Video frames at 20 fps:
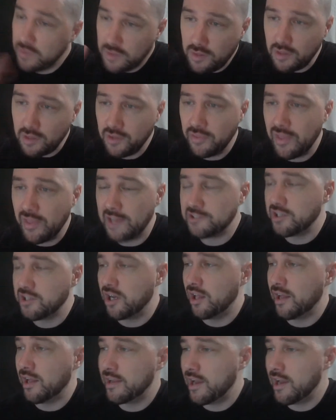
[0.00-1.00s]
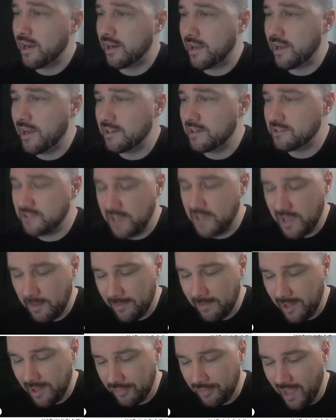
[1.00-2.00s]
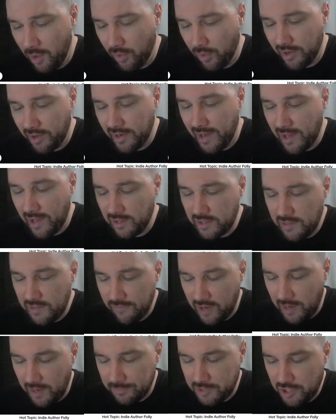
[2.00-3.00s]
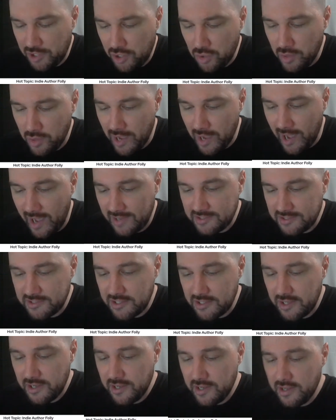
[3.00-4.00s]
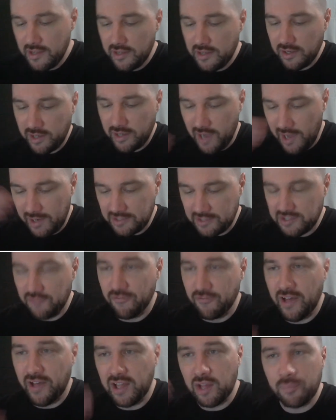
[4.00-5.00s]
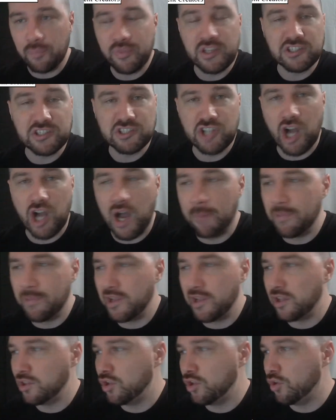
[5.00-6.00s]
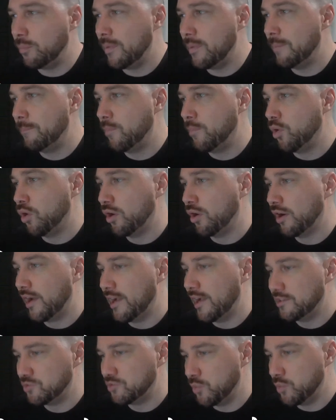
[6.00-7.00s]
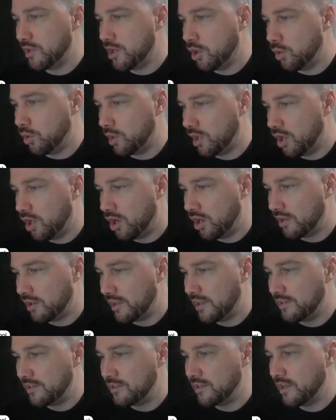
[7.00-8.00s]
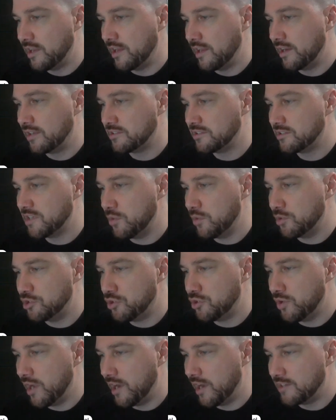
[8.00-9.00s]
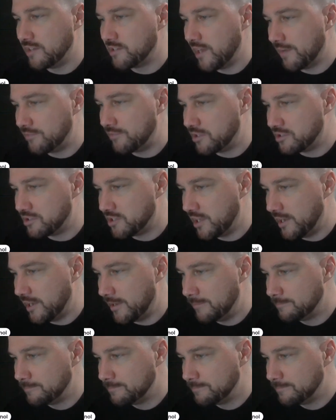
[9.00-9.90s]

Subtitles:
And that's all I got to kind of say about that one. And I'll leave it up to you guys. and kind of develop this topic a little bit more as we go along and see what you guys have to say.